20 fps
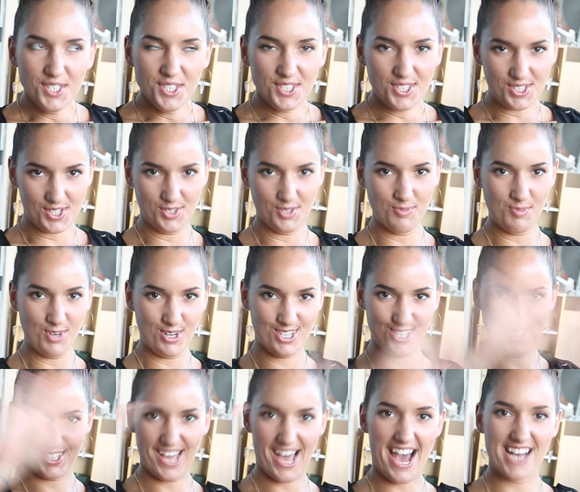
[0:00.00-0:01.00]
the
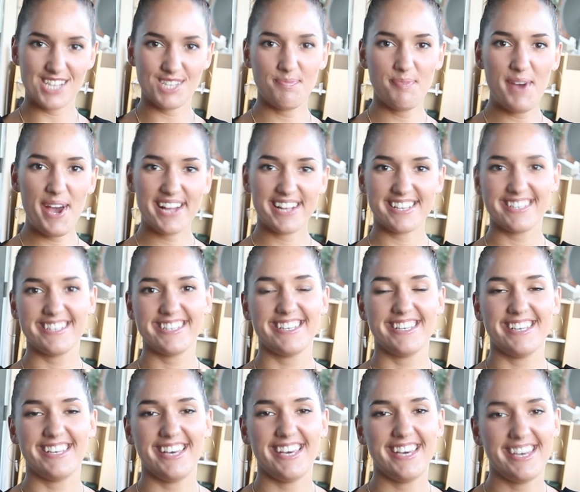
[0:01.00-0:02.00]
commercial aspect.
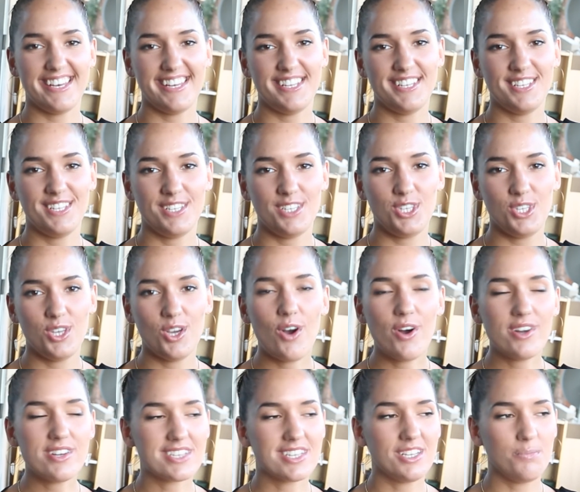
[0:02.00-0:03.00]
And you're
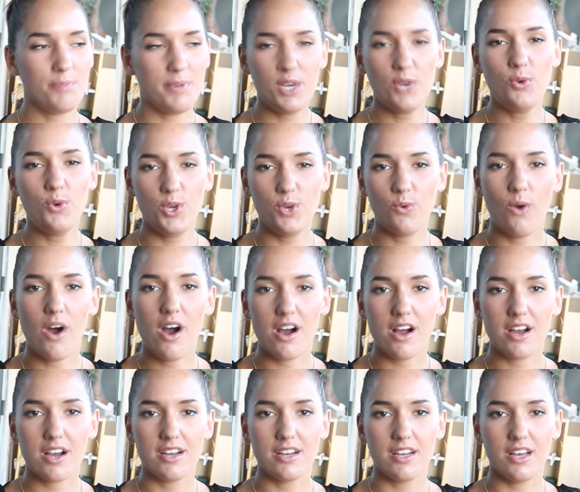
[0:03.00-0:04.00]
always going to be who you
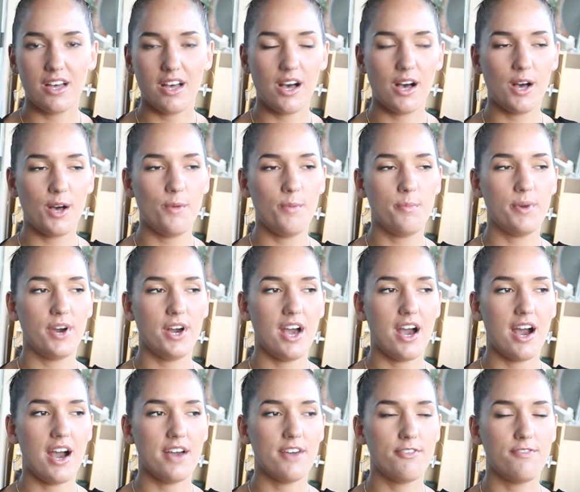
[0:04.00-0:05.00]
are, but
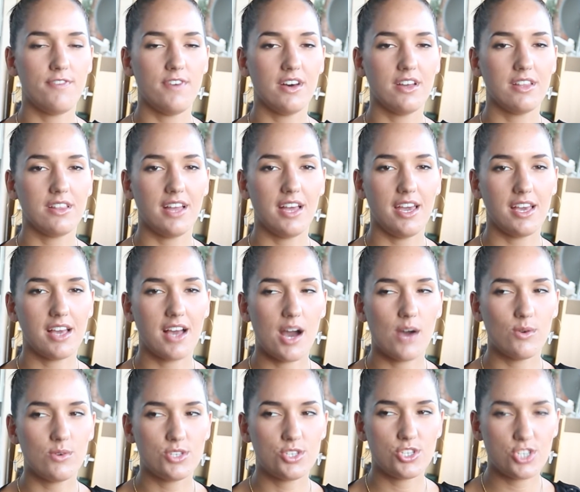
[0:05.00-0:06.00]
I felt like I
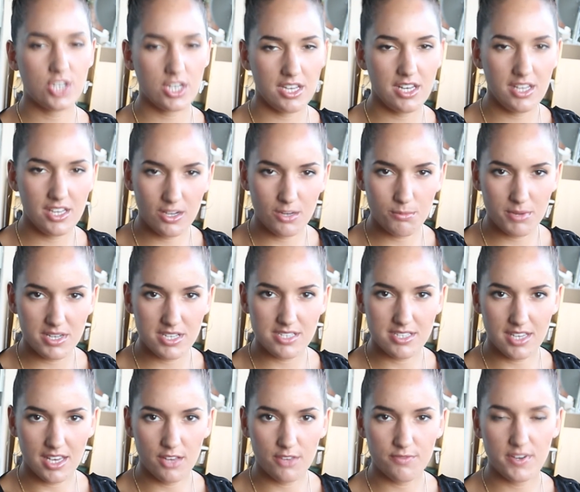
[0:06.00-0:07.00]
was cheating on
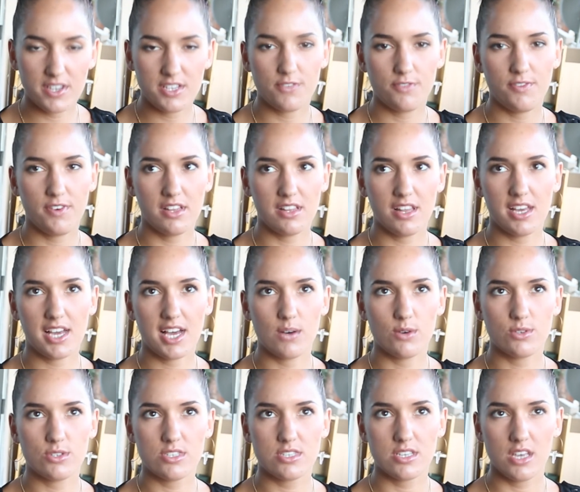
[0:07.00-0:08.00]
myself. I felt like I
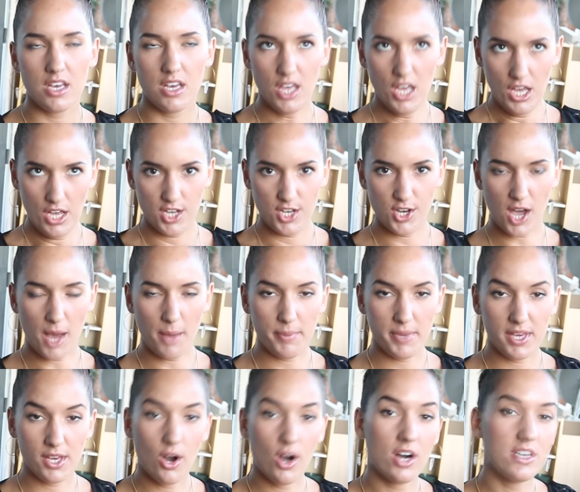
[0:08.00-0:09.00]
was not
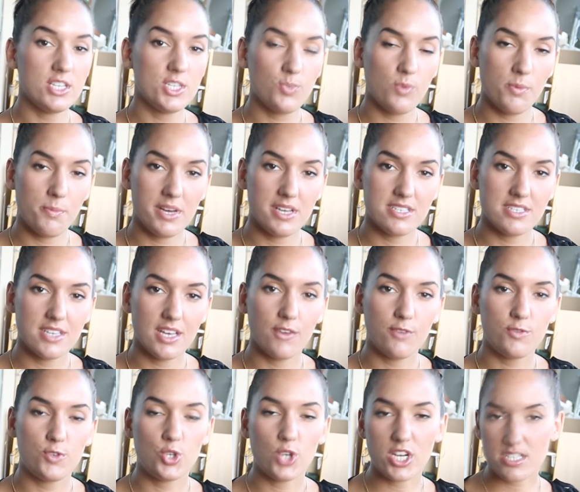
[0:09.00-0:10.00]
being honest with
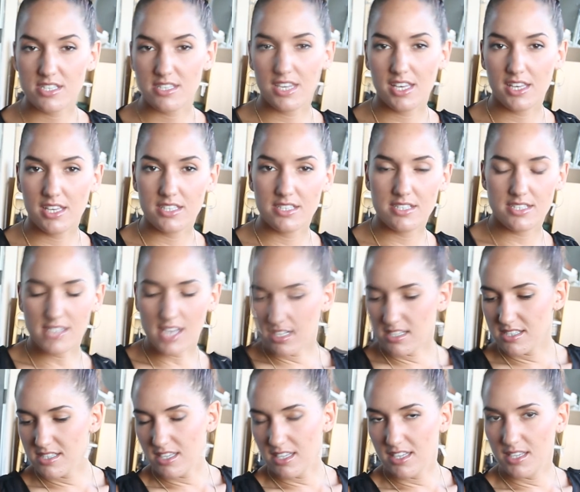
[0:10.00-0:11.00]
myself, dressing
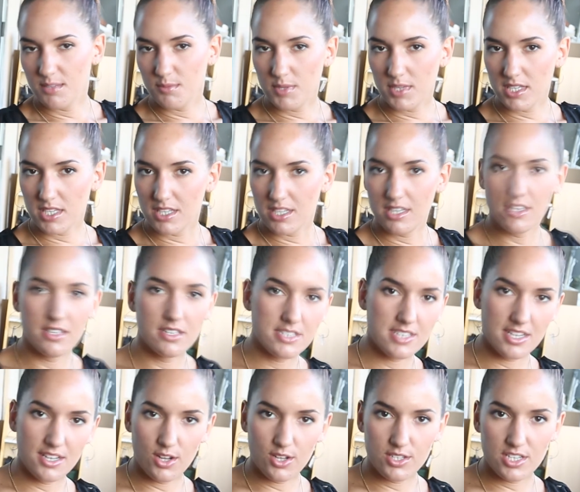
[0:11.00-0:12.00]
sexy and being in heels
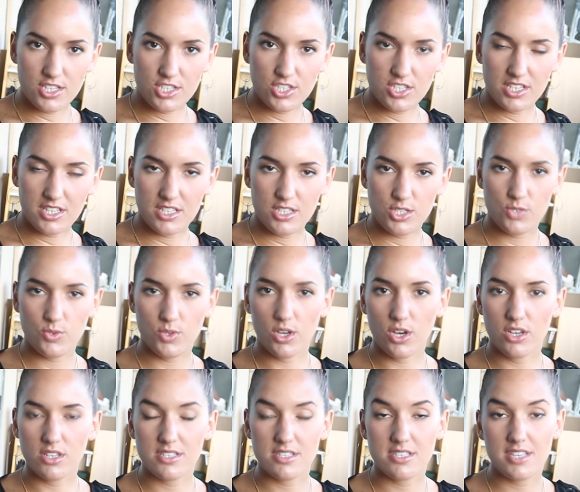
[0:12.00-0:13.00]
in an audition and doing
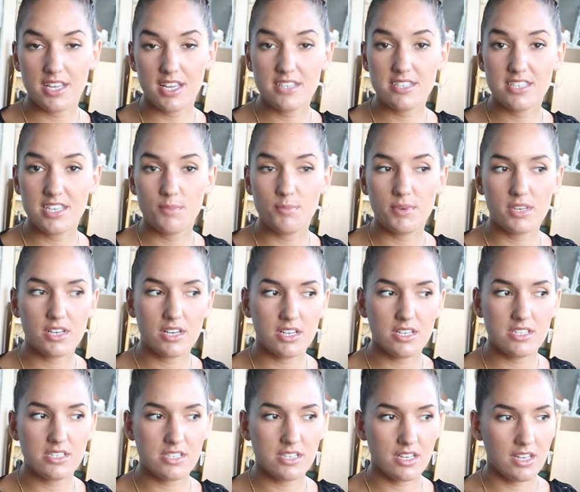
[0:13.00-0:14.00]
all this dancing,
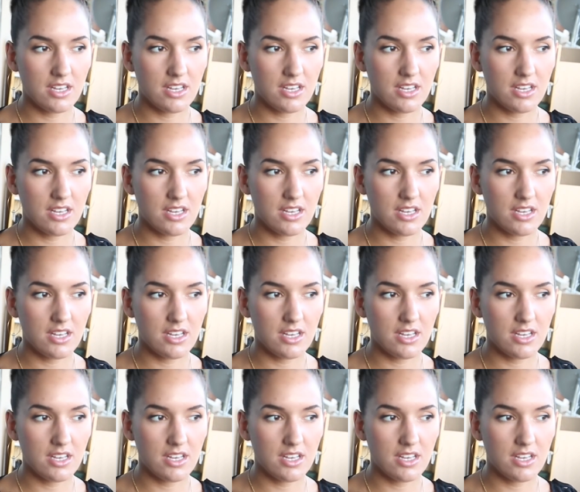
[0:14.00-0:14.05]
because